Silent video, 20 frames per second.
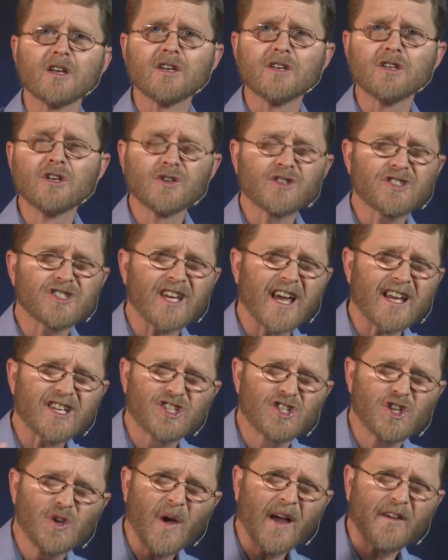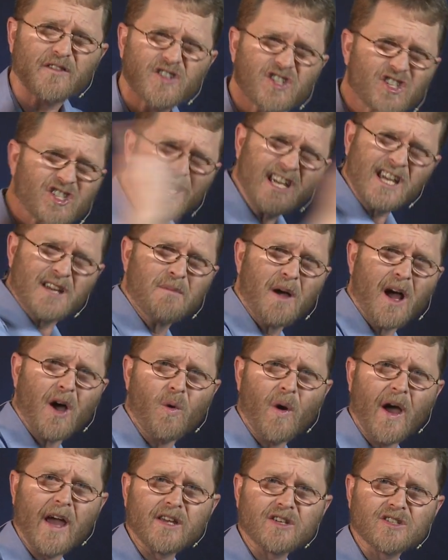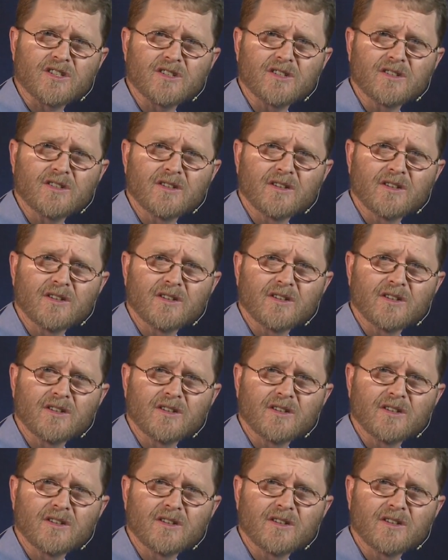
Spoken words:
You said you have seen my ways.